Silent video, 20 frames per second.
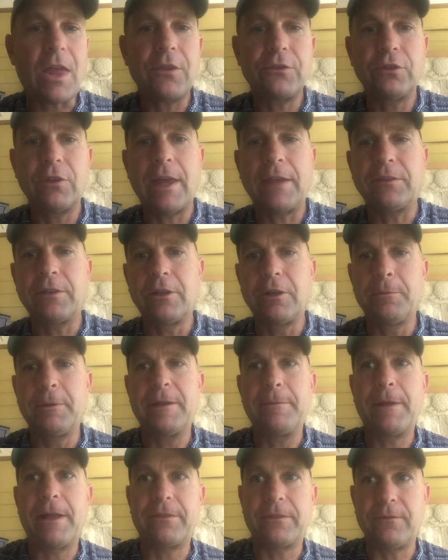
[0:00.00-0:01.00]
So that's a little
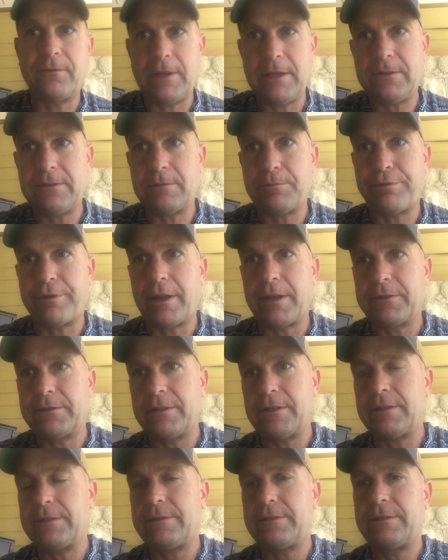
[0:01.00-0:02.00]
bit about the visa
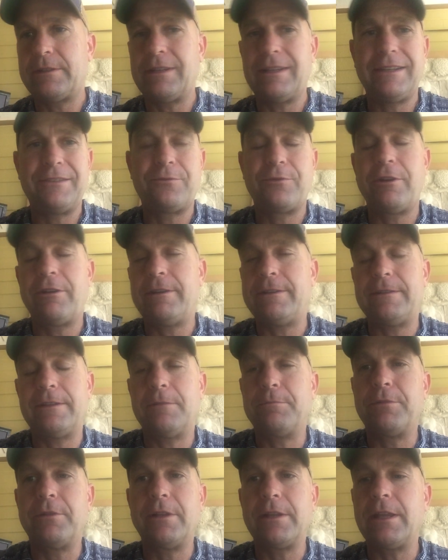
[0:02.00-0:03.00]
process. It's very
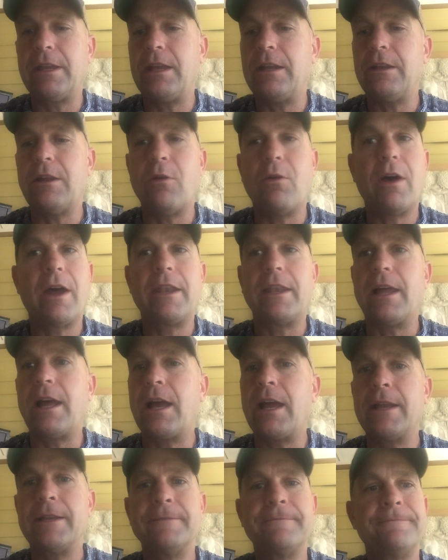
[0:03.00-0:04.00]
simple. Again, go
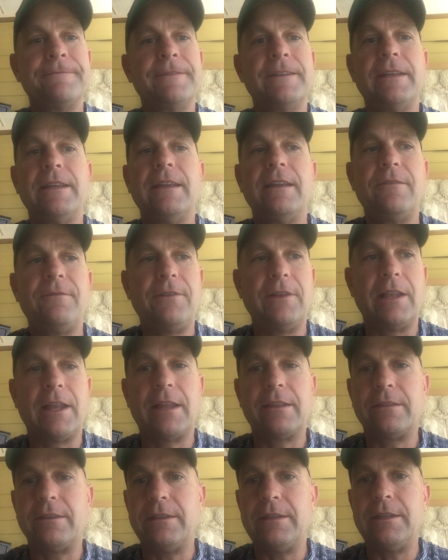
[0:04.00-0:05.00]
online, fill
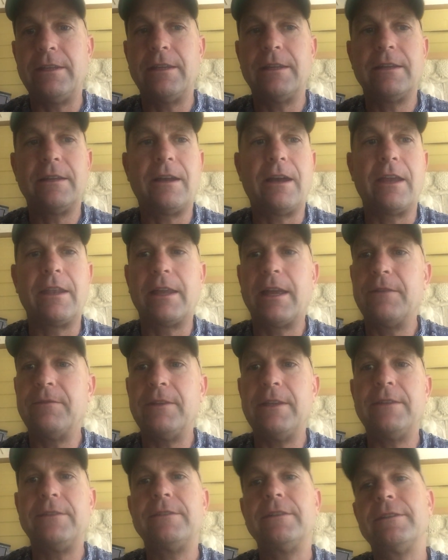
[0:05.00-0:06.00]
out the online
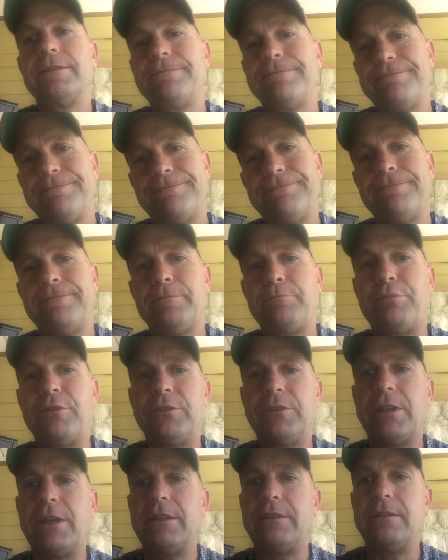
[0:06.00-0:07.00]
visa,
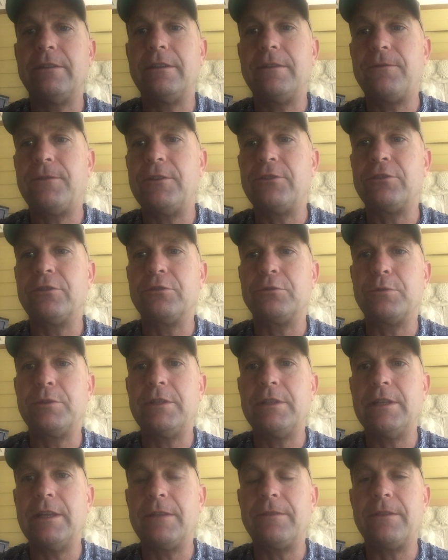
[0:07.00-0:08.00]
present it to the officials when
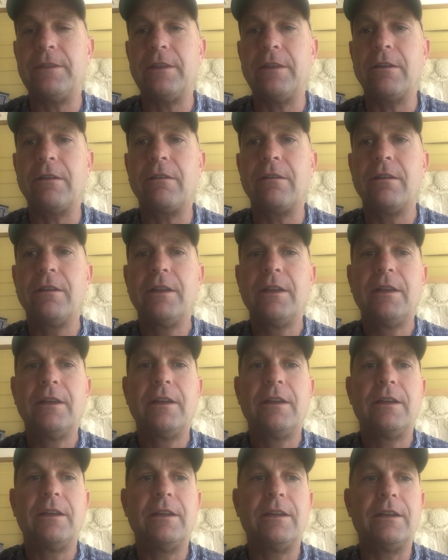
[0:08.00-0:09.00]
you get there,
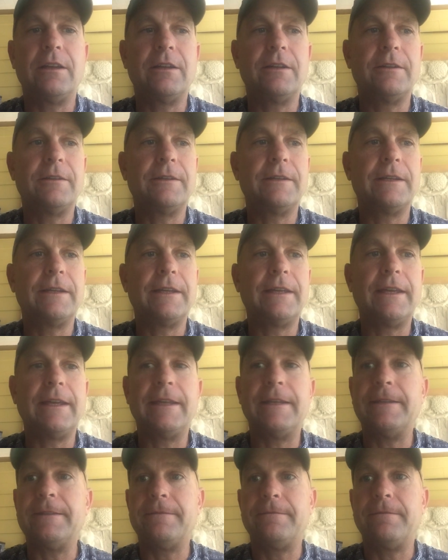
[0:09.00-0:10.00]

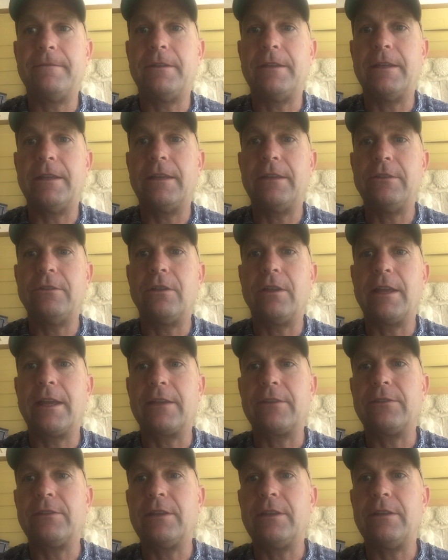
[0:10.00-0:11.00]
and you'll
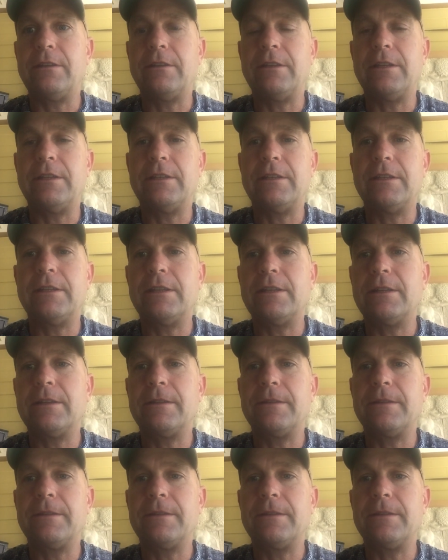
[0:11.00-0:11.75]
exit and